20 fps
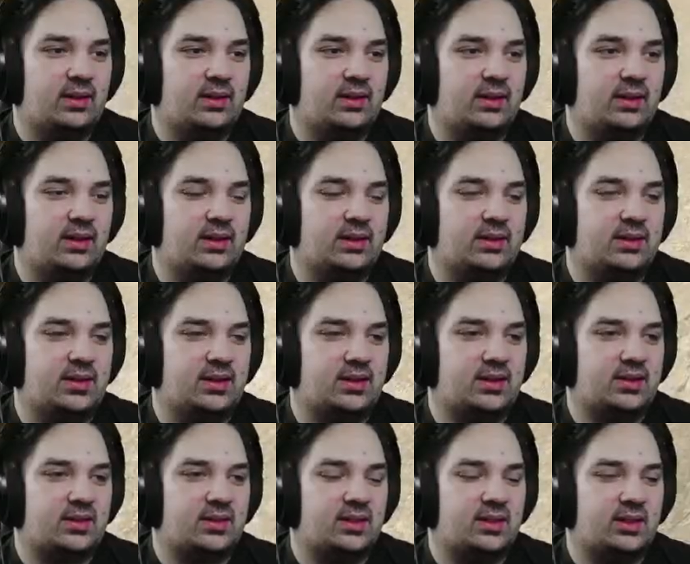It
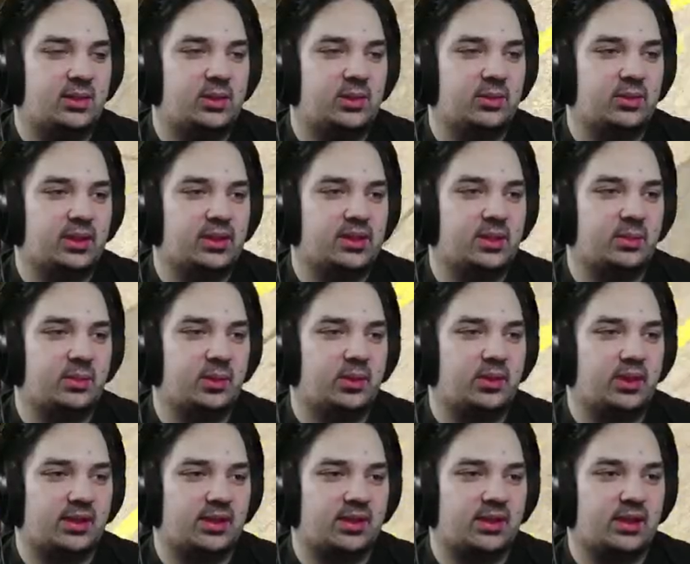sucks. You and Rusty both
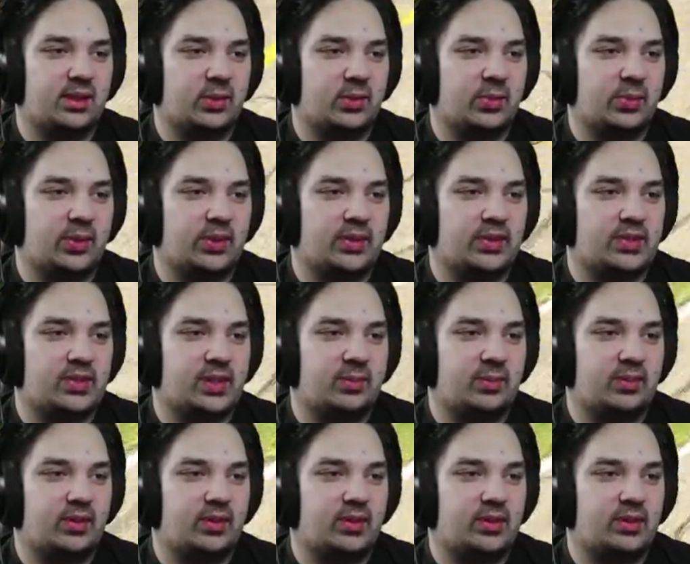got caught out by the same
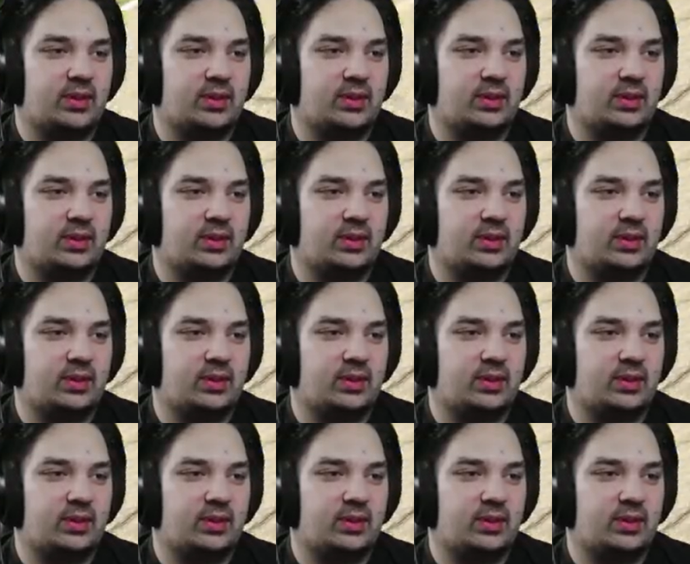thing.